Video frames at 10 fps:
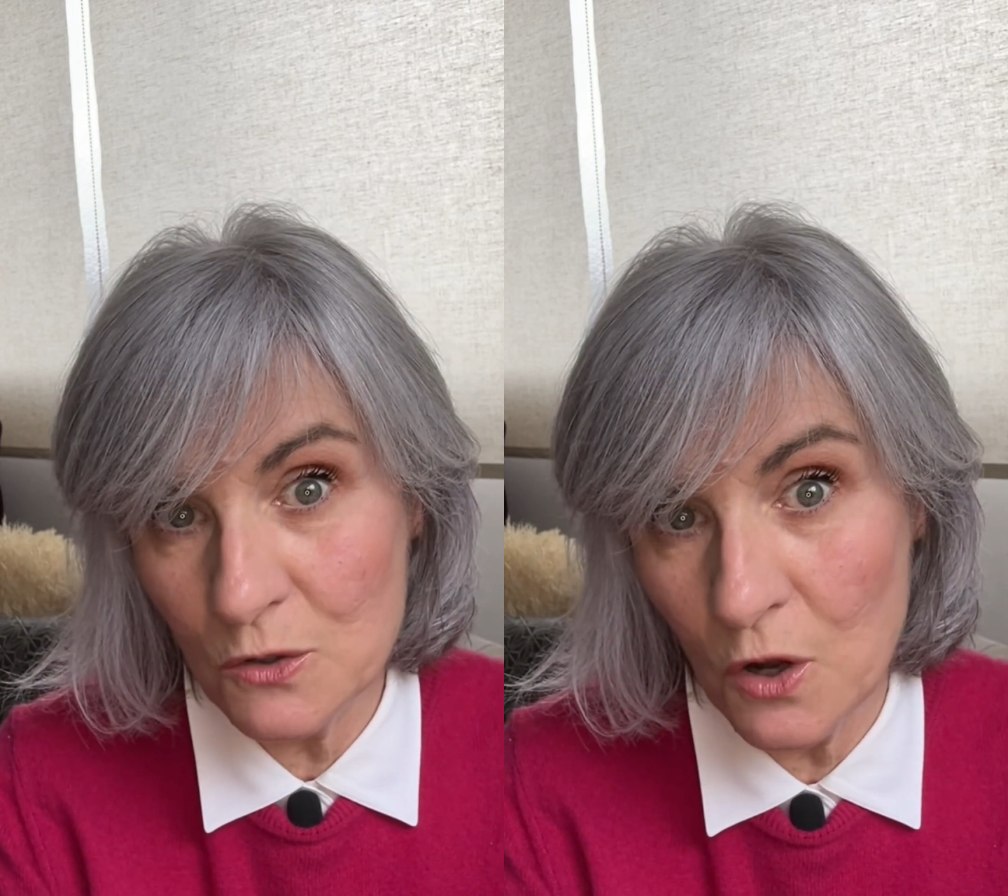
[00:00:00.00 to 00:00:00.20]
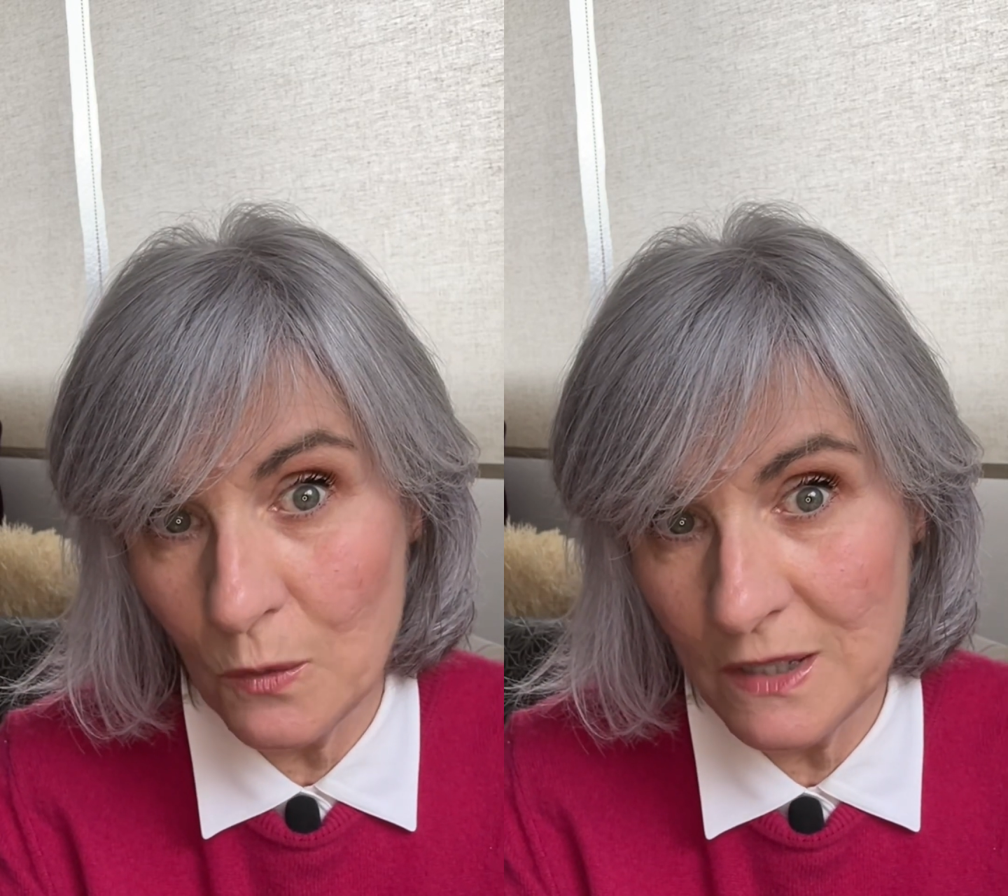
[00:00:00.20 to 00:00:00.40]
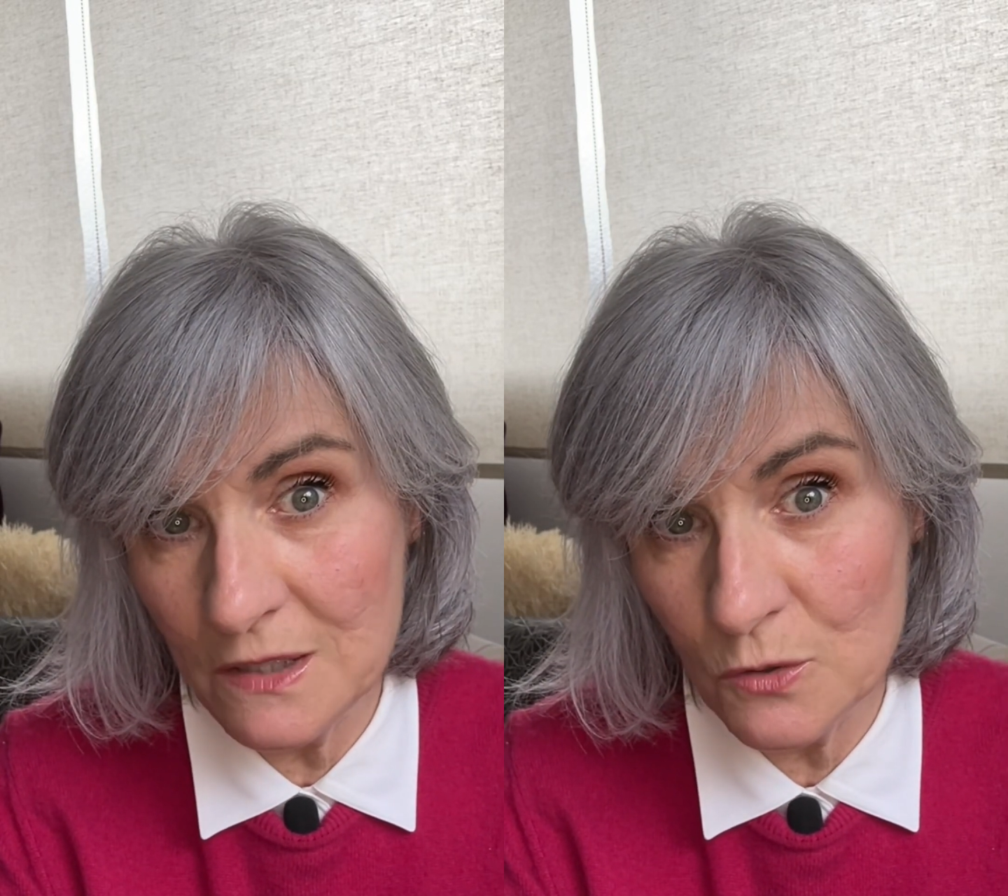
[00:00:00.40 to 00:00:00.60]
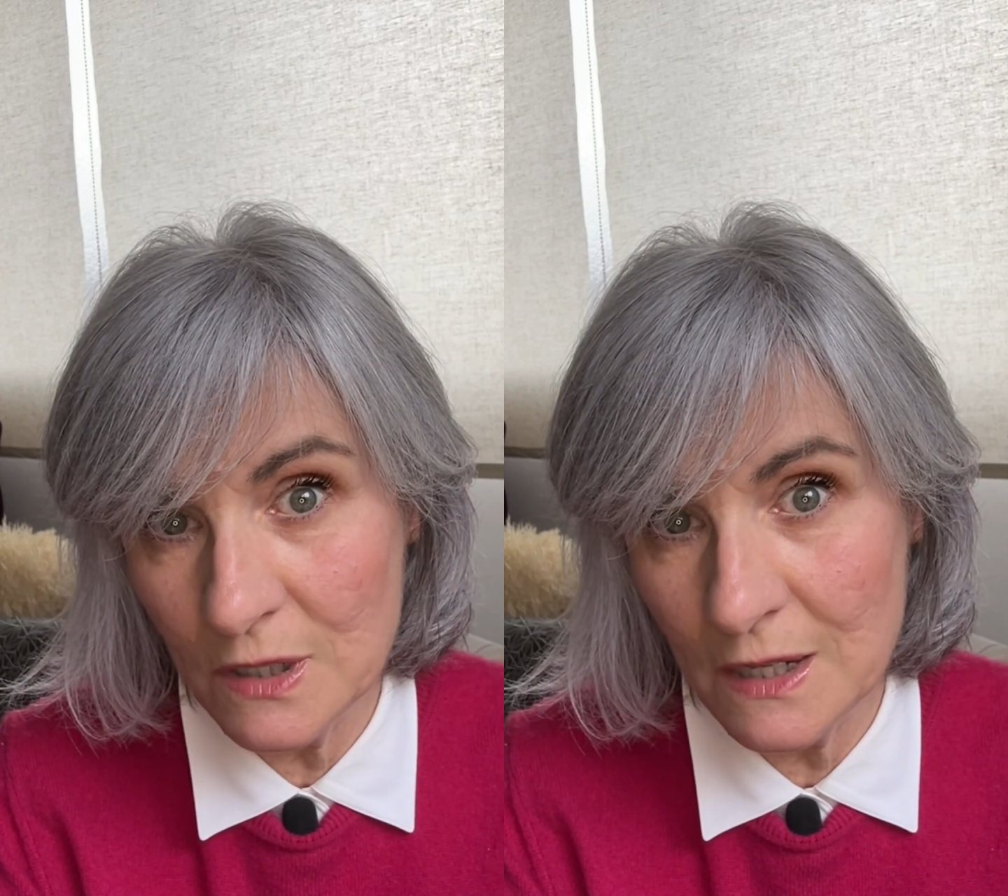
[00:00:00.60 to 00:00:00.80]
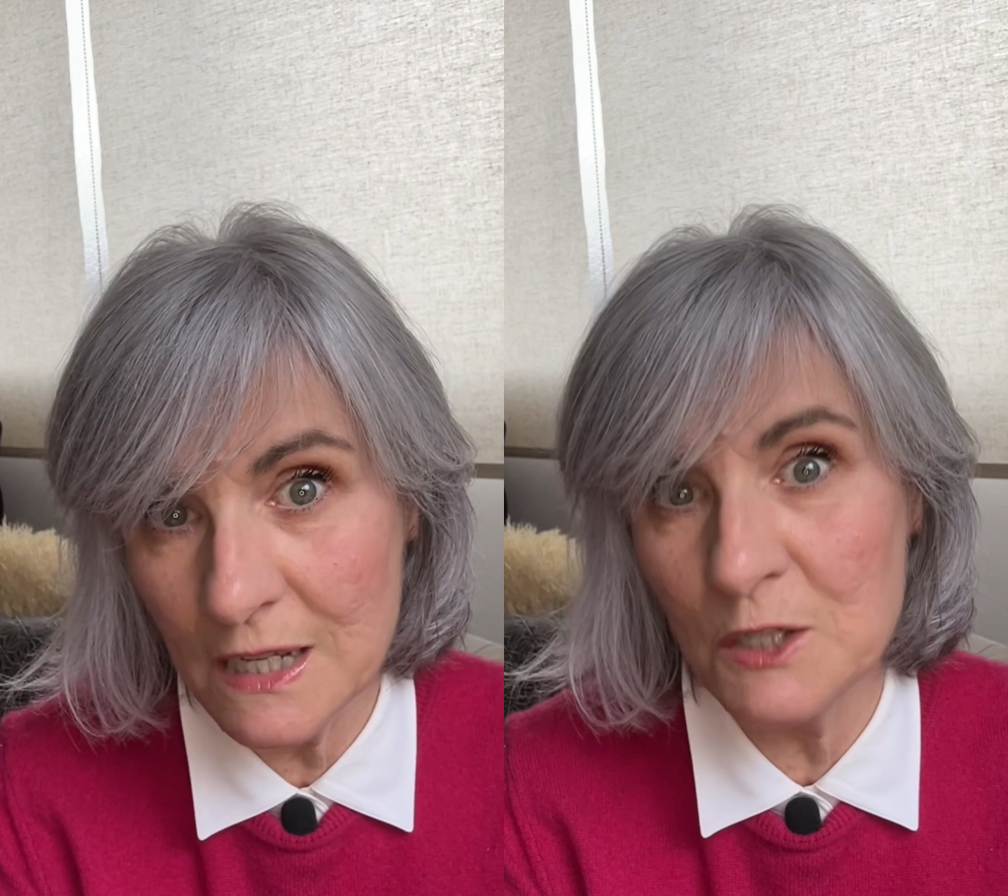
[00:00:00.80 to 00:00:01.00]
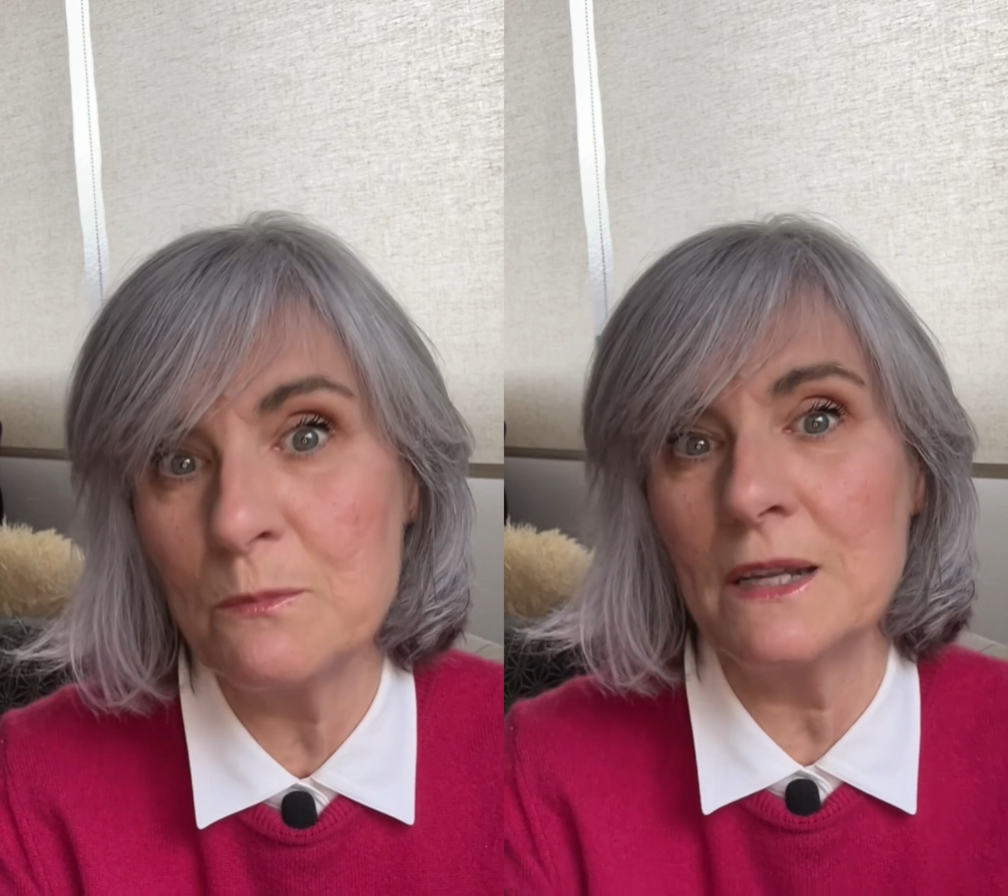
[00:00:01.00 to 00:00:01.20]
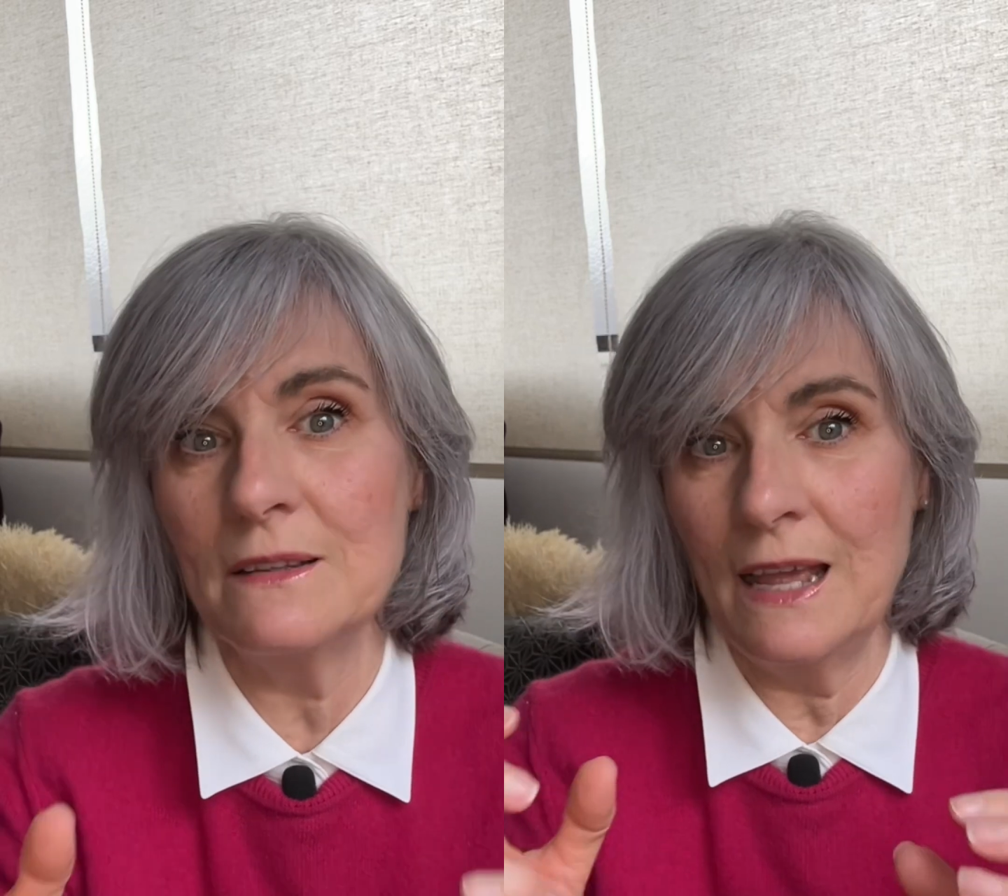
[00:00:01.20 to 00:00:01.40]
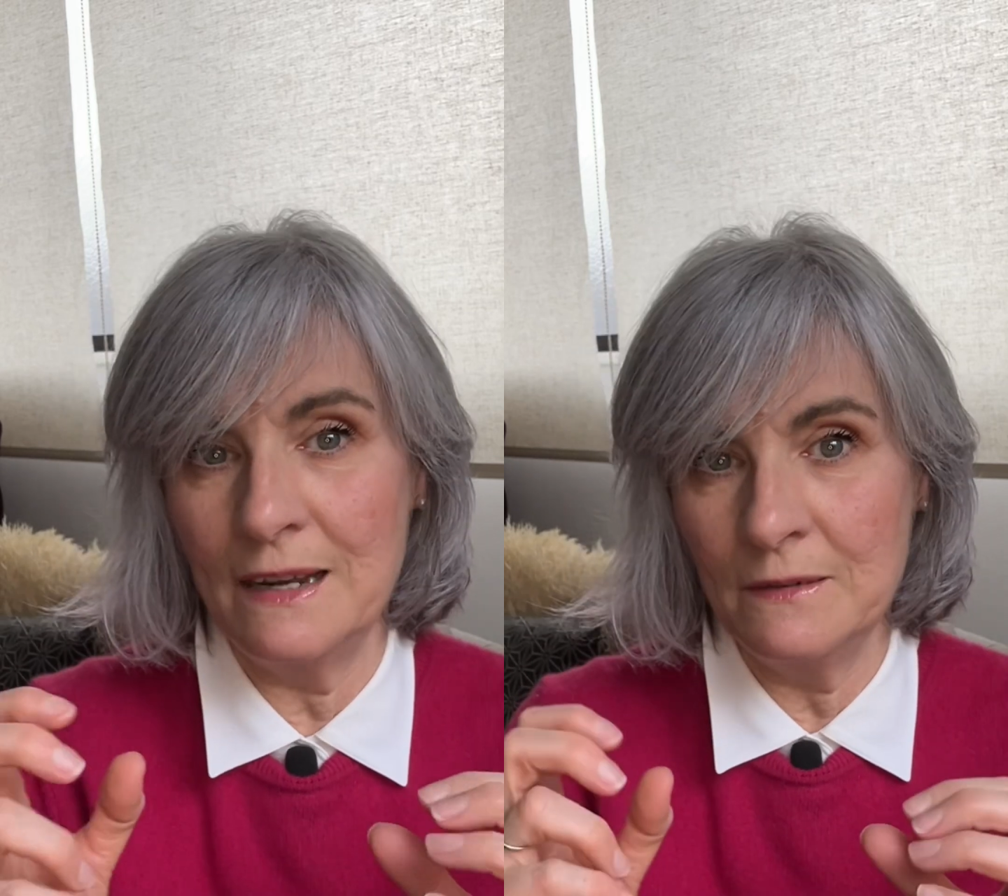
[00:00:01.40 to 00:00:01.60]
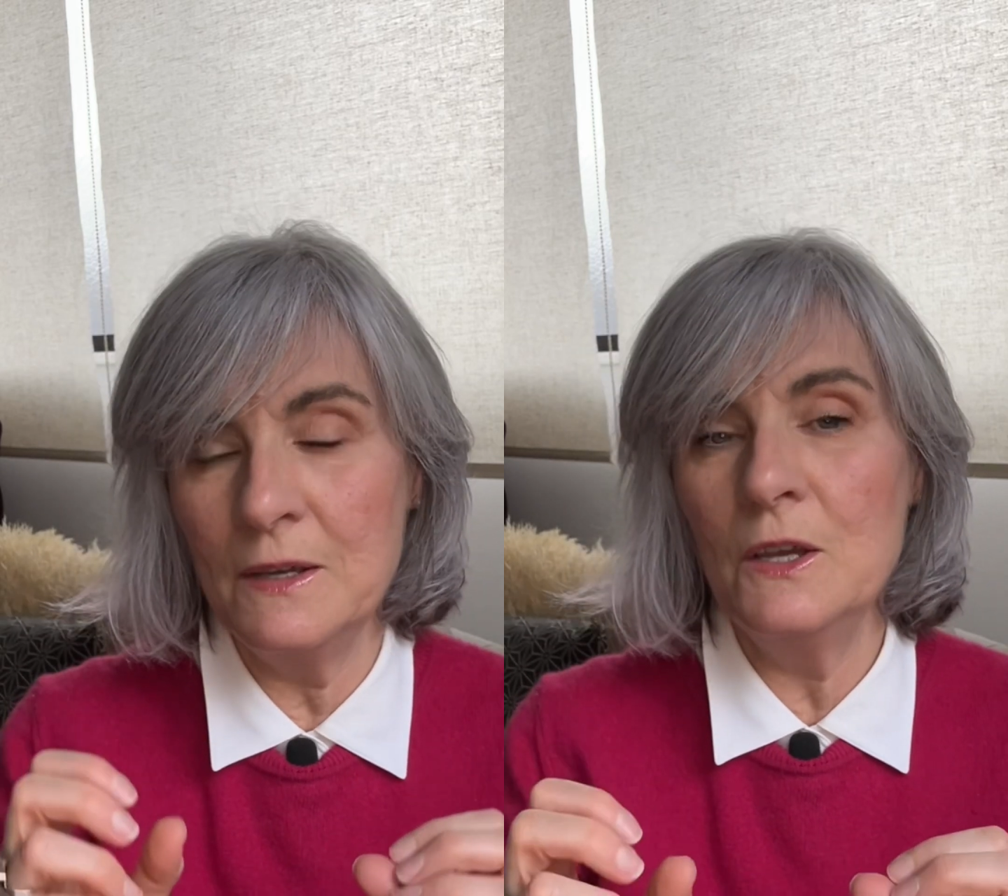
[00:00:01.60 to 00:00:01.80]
go into English, but then,